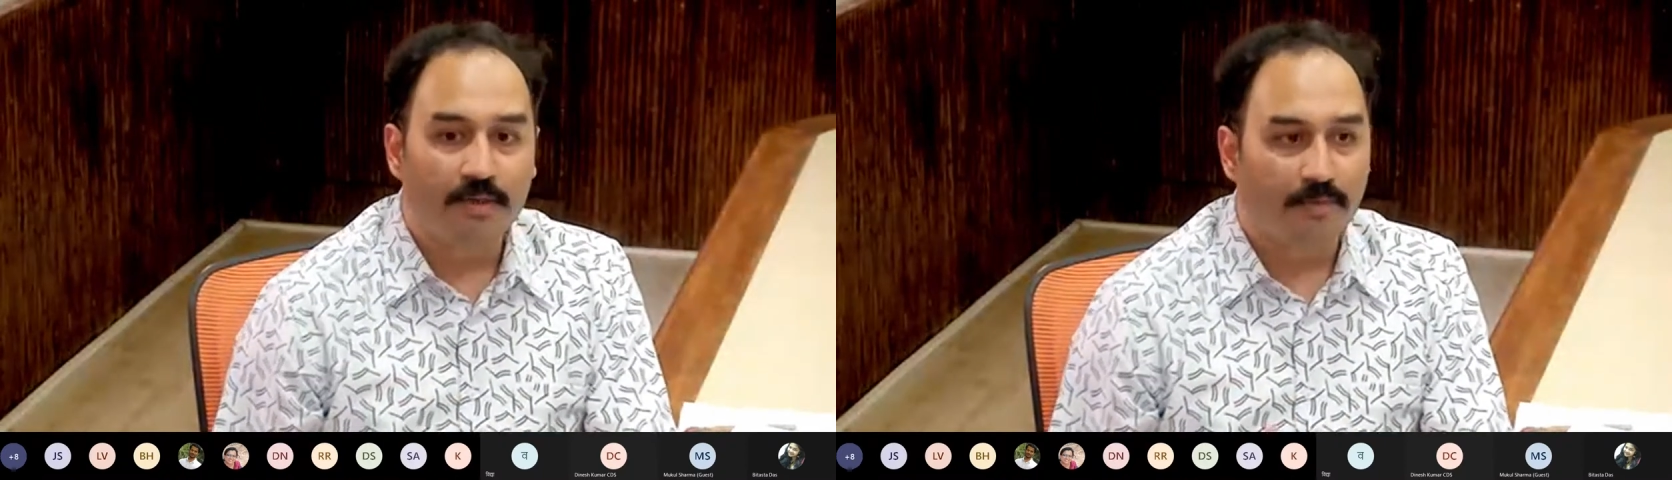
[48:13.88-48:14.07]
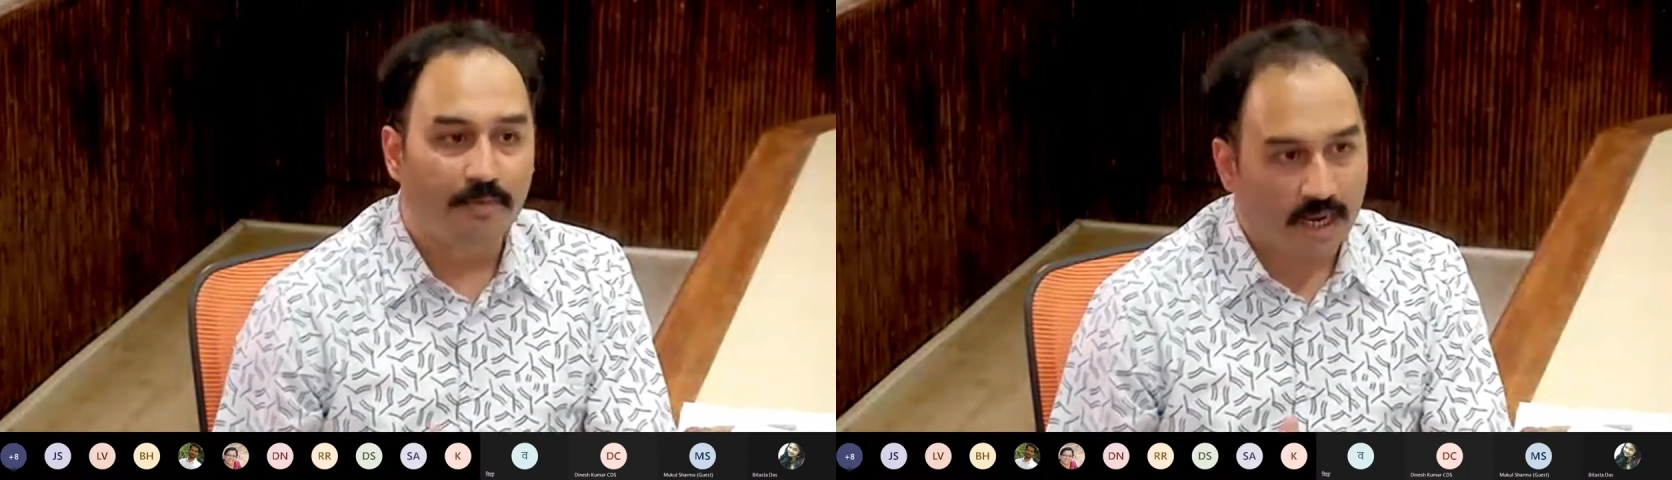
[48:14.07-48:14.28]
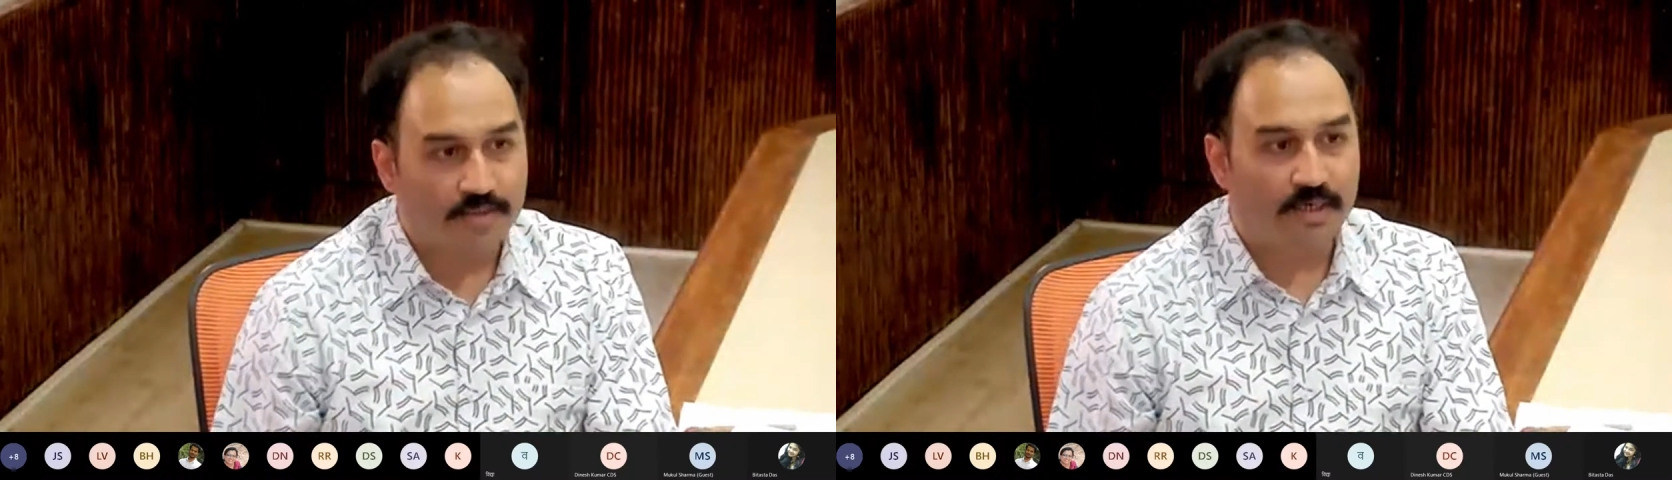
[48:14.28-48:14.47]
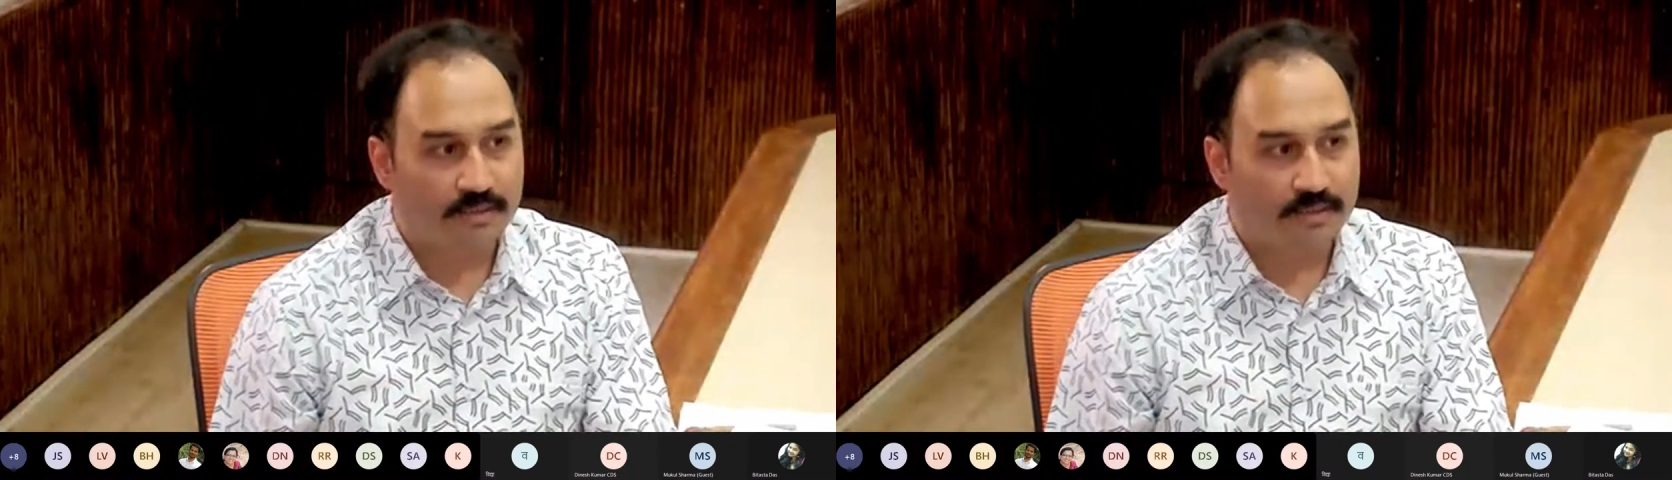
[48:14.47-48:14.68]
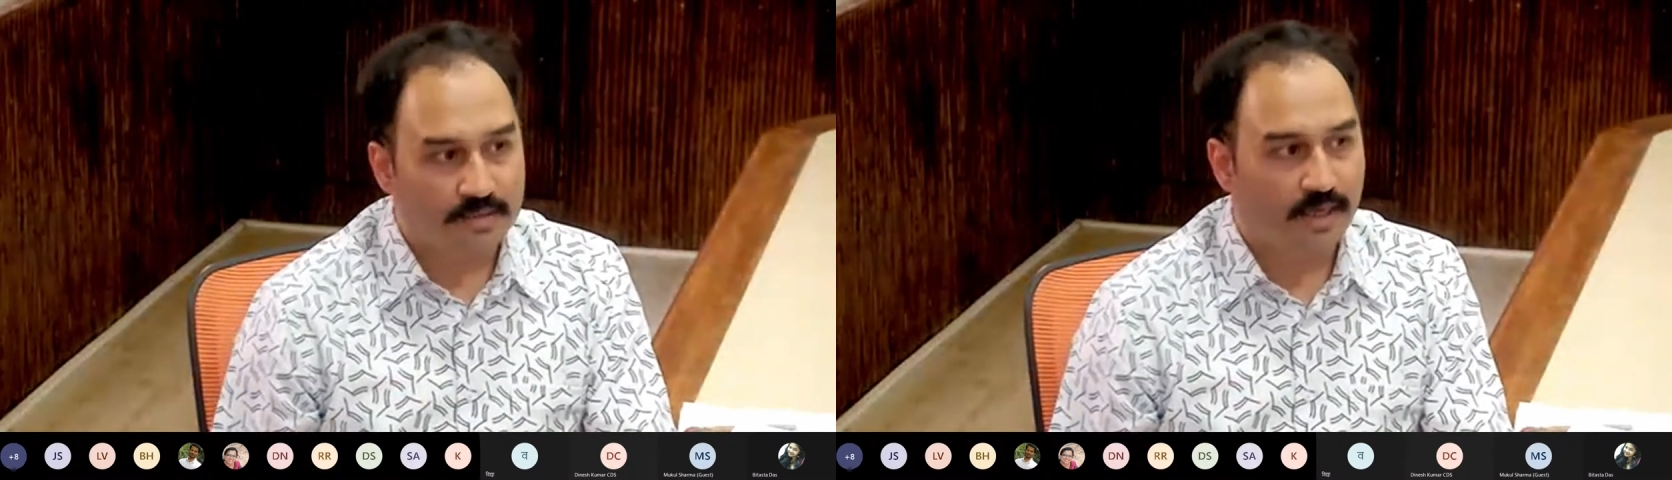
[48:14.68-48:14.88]
people
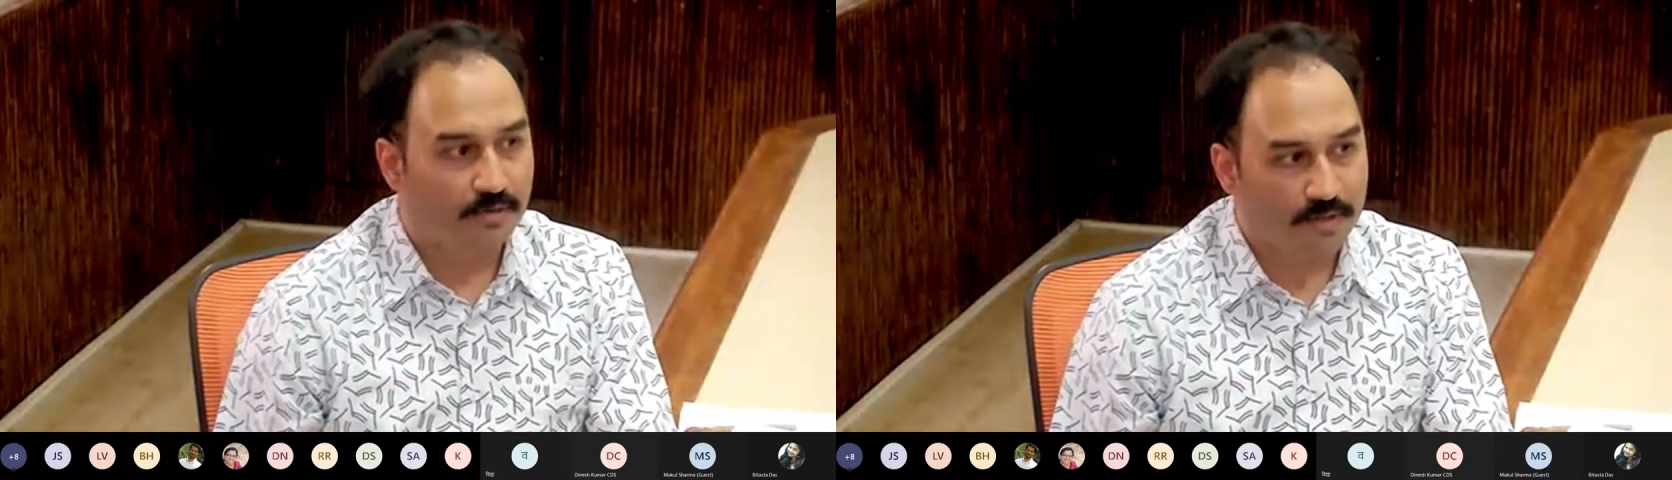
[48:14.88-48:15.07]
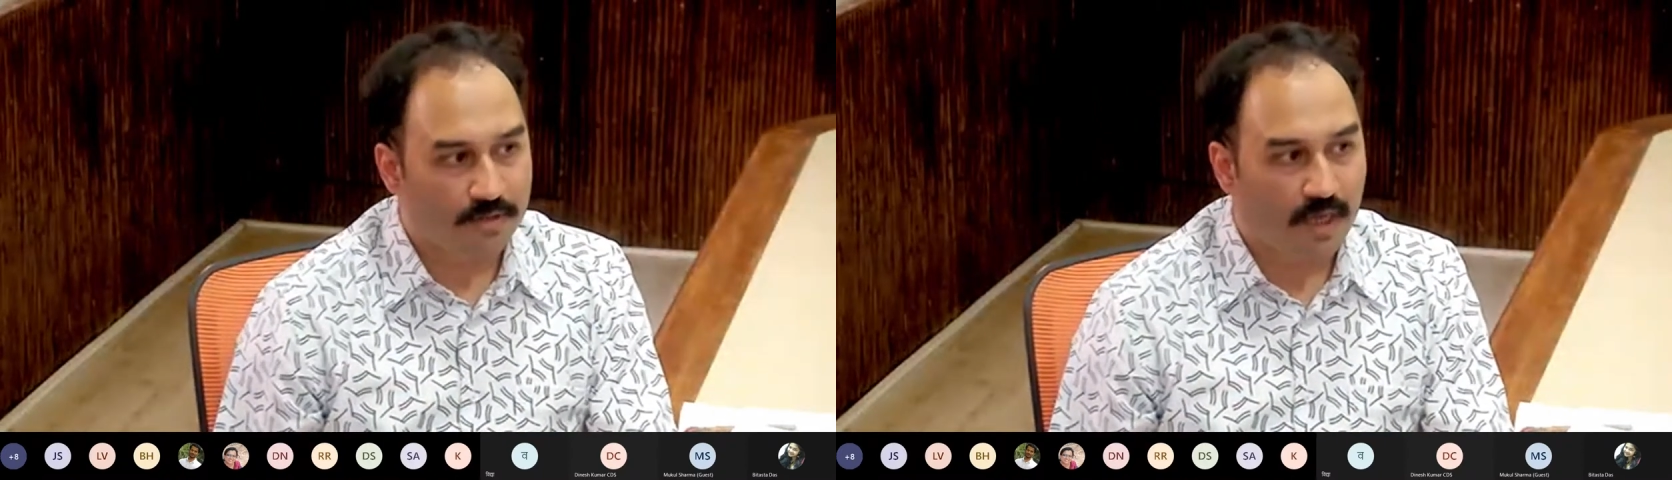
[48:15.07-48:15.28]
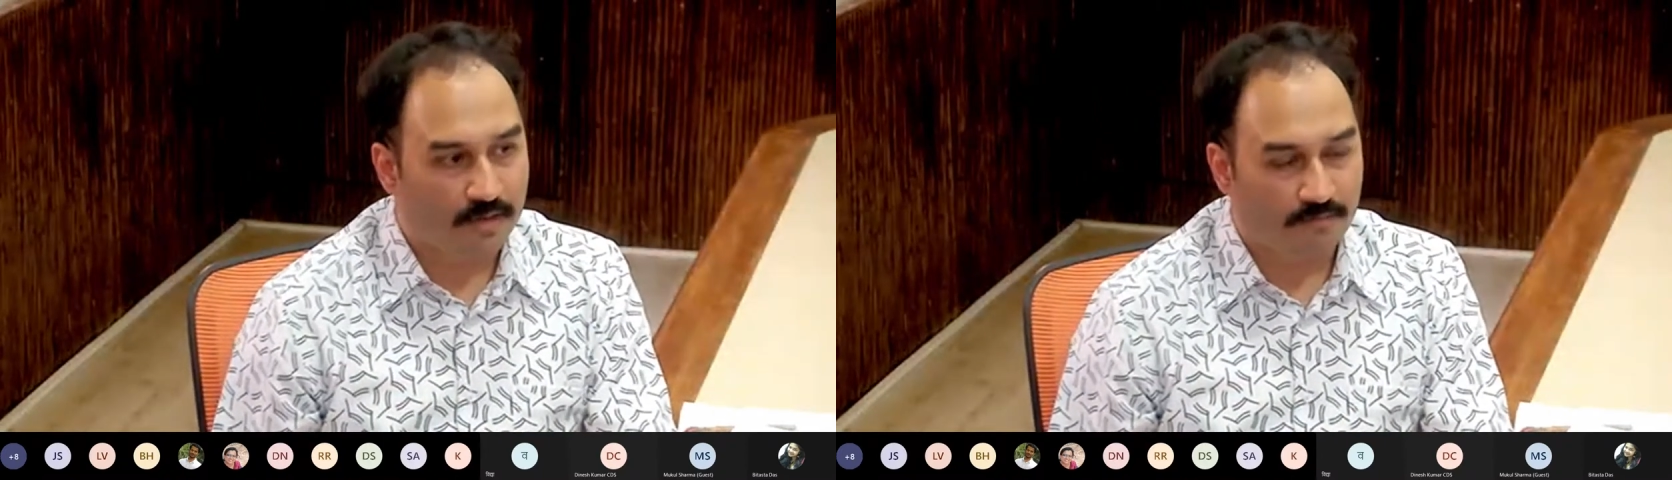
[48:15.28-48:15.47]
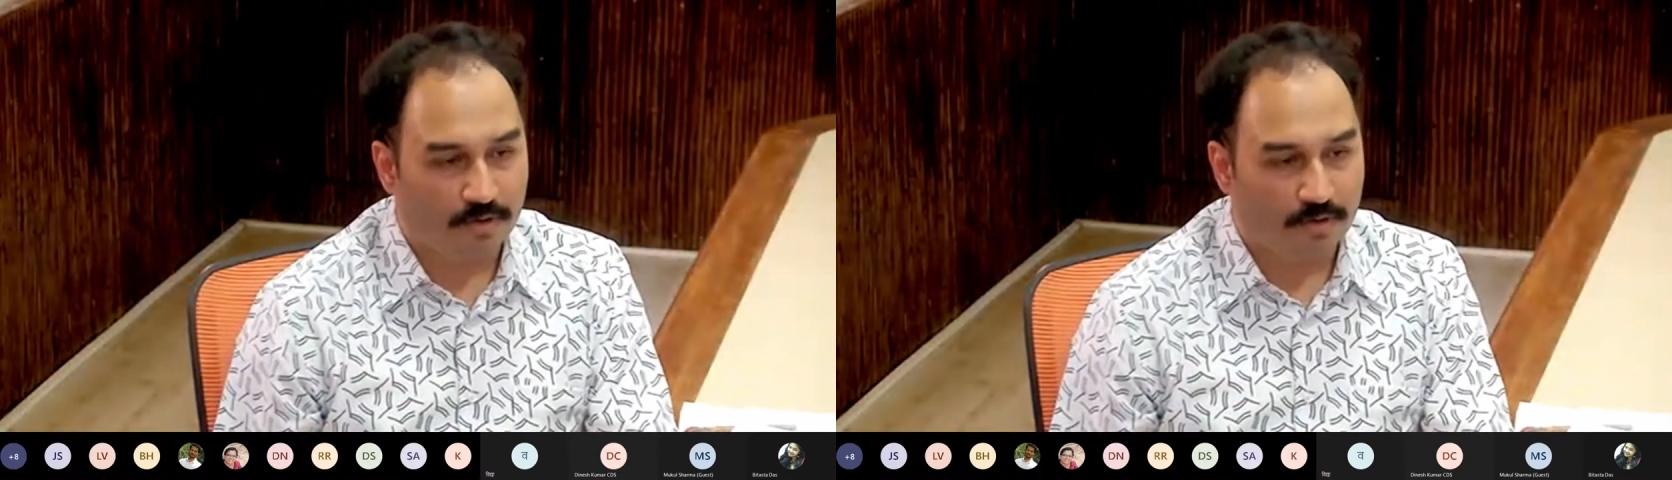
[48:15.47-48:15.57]
actually say, oh yeah,